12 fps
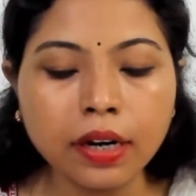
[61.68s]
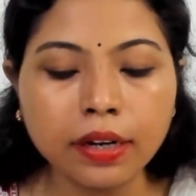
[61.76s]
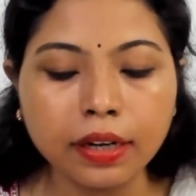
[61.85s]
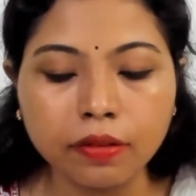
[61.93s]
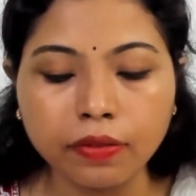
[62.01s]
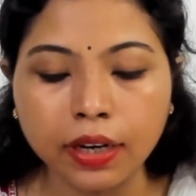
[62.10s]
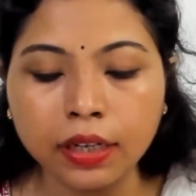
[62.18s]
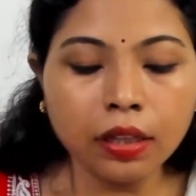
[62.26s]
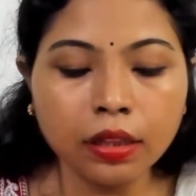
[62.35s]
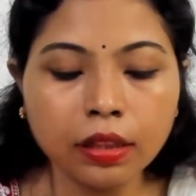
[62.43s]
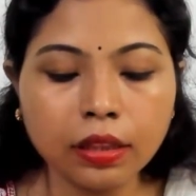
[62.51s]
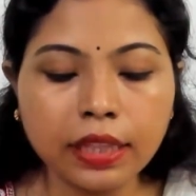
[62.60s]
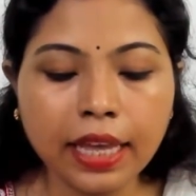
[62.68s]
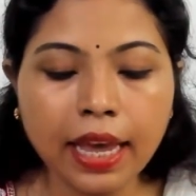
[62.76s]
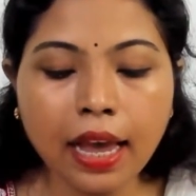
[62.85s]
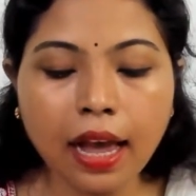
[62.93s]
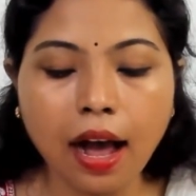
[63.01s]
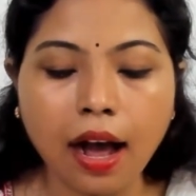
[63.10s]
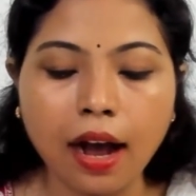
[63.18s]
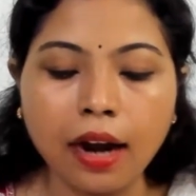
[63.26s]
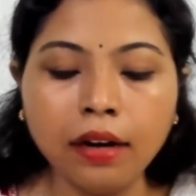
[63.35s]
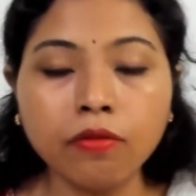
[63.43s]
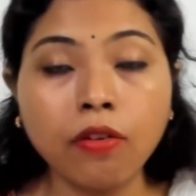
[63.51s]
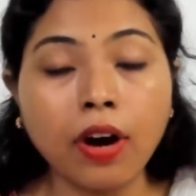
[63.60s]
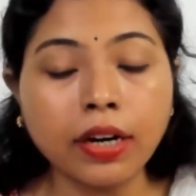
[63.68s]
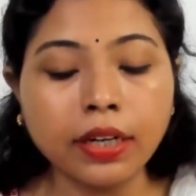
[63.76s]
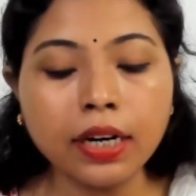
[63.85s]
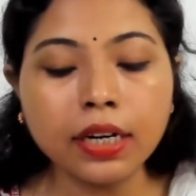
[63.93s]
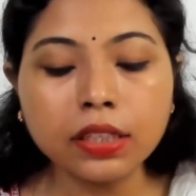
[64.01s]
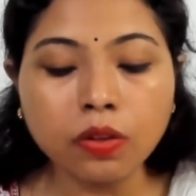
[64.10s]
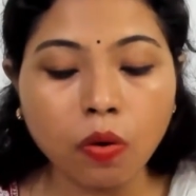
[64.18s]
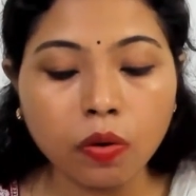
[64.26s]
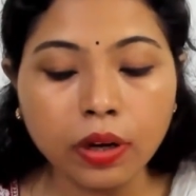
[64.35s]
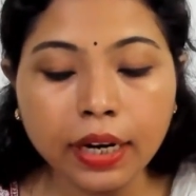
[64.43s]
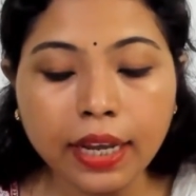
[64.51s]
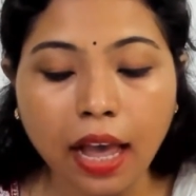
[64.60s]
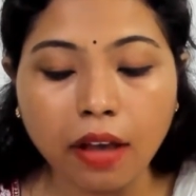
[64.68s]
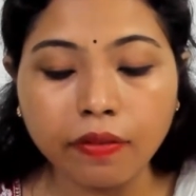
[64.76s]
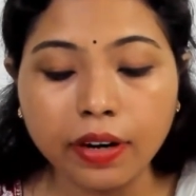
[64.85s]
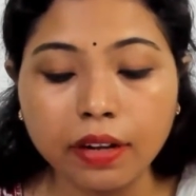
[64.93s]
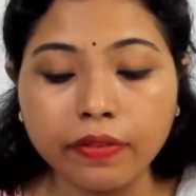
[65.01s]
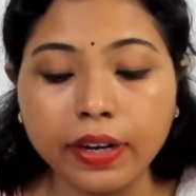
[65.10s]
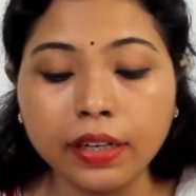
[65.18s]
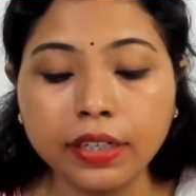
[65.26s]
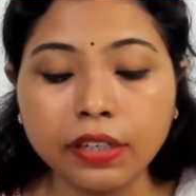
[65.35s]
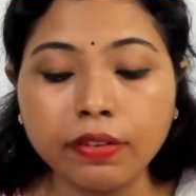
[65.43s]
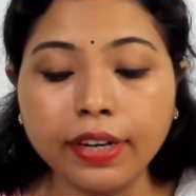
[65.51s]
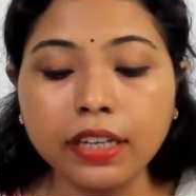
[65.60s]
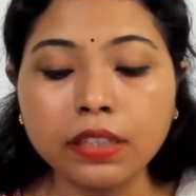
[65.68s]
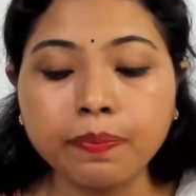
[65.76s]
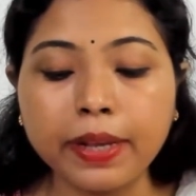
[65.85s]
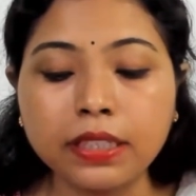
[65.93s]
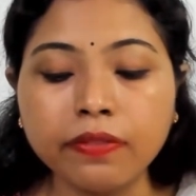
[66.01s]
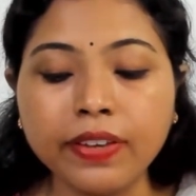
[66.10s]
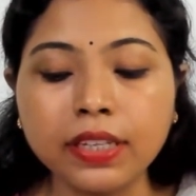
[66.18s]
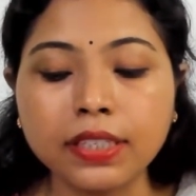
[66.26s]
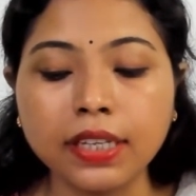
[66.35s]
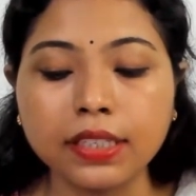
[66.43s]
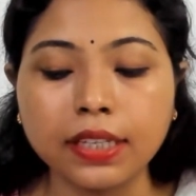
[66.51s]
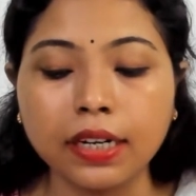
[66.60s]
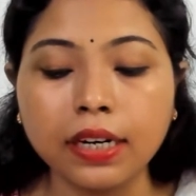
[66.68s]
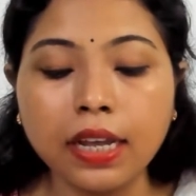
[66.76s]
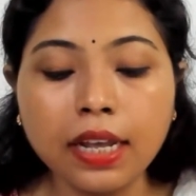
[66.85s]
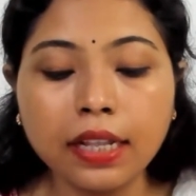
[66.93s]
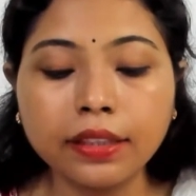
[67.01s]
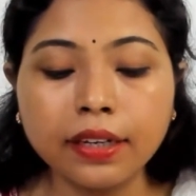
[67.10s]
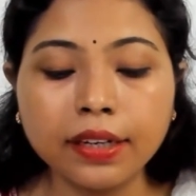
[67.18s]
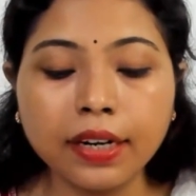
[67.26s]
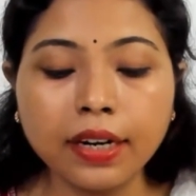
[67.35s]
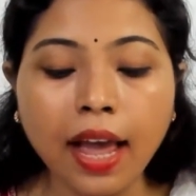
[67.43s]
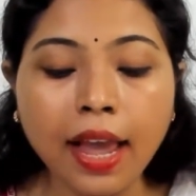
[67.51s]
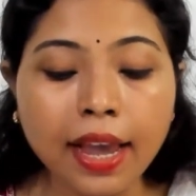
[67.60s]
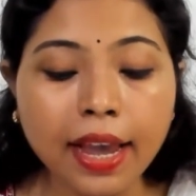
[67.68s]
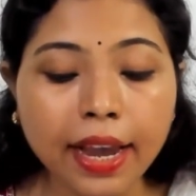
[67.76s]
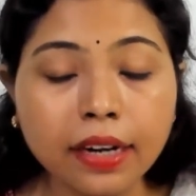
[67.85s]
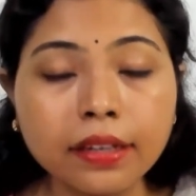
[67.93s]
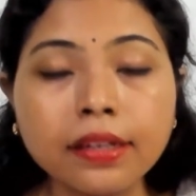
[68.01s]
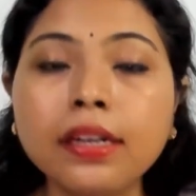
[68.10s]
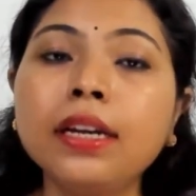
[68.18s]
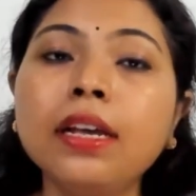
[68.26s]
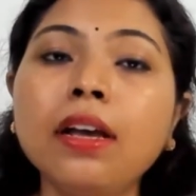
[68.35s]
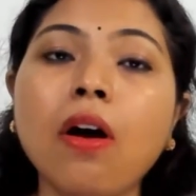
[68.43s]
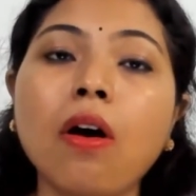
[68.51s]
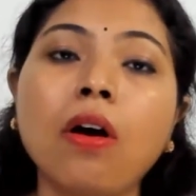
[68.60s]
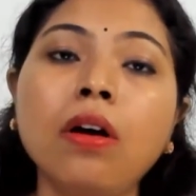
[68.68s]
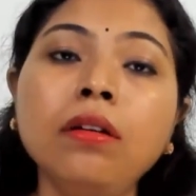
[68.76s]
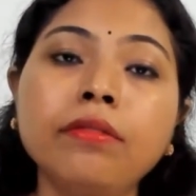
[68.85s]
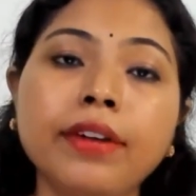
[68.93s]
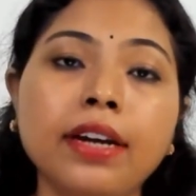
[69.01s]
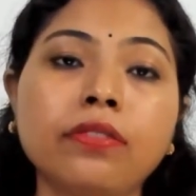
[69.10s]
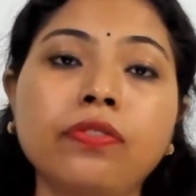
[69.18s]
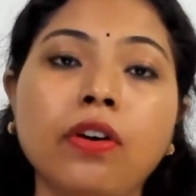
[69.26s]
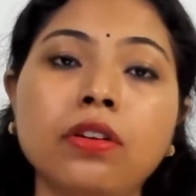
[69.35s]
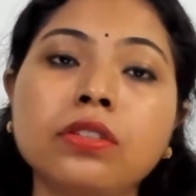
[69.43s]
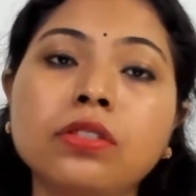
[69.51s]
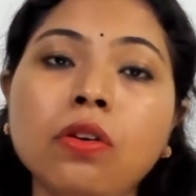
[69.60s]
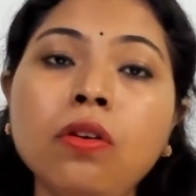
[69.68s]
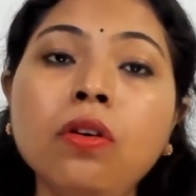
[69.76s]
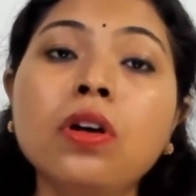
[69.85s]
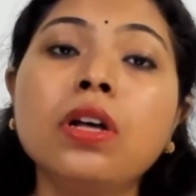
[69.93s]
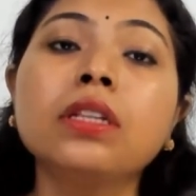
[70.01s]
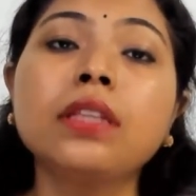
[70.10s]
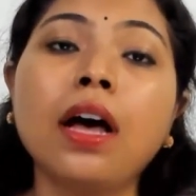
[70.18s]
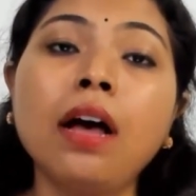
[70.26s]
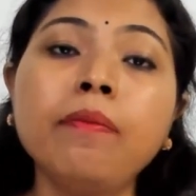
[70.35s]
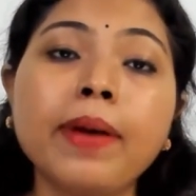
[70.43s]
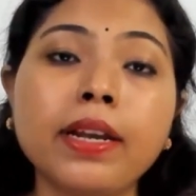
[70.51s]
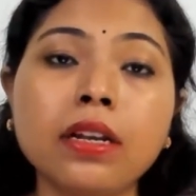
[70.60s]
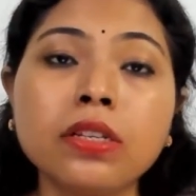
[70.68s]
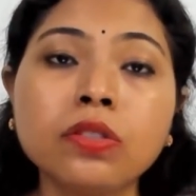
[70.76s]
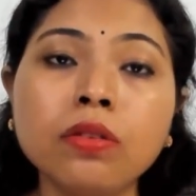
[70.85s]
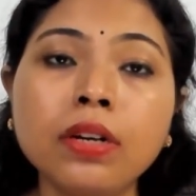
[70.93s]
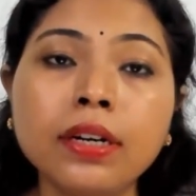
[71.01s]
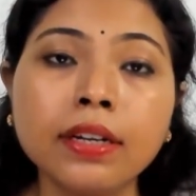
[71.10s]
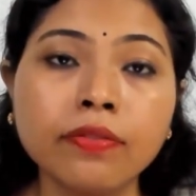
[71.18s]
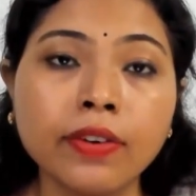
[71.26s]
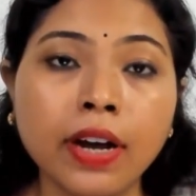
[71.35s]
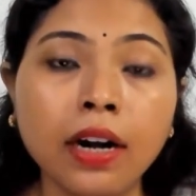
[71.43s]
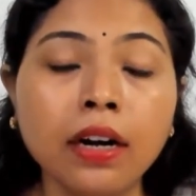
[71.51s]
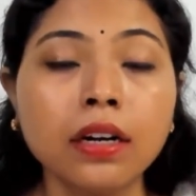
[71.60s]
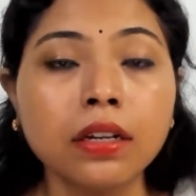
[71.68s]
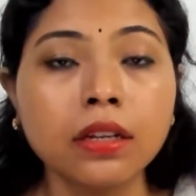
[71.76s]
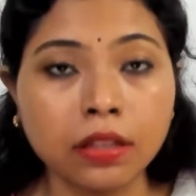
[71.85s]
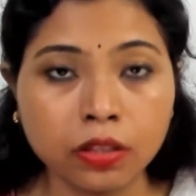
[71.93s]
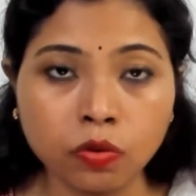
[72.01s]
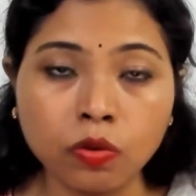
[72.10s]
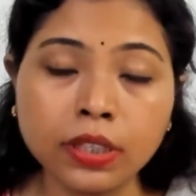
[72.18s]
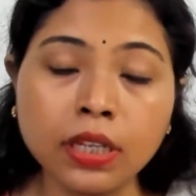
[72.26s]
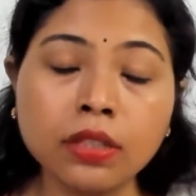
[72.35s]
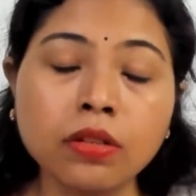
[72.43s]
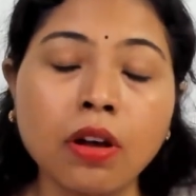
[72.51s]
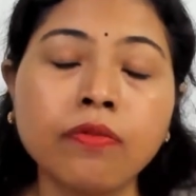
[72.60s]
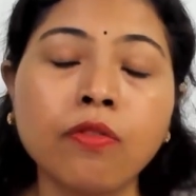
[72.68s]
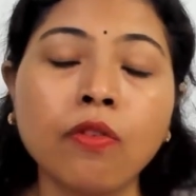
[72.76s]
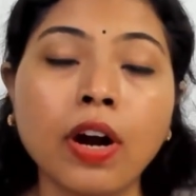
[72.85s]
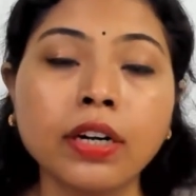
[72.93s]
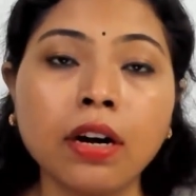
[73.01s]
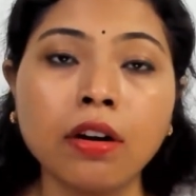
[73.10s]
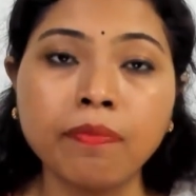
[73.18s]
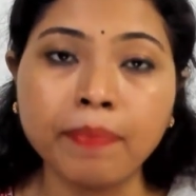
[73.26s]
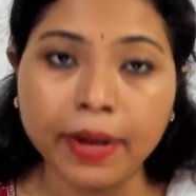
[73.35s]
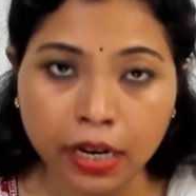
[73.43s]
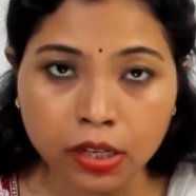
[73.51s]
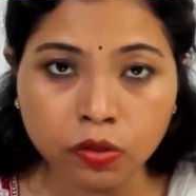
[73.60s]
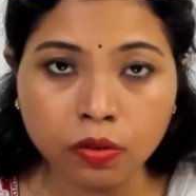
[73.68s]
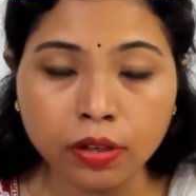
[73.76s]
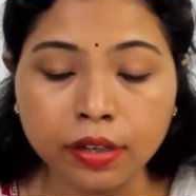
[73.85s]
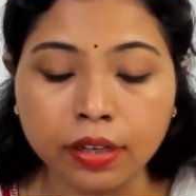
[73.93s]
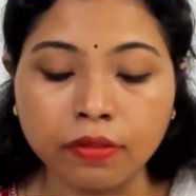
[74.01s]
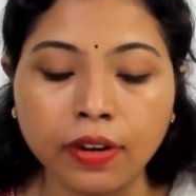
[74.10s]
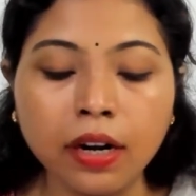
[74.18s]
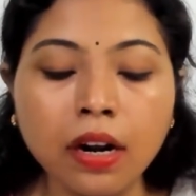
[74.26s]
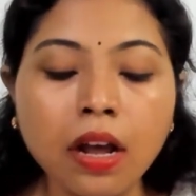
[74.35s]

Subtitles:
river, they are water is only available during specific season. They rely entirely on rainfall. So the peninsular river, the sources of water of peninsular river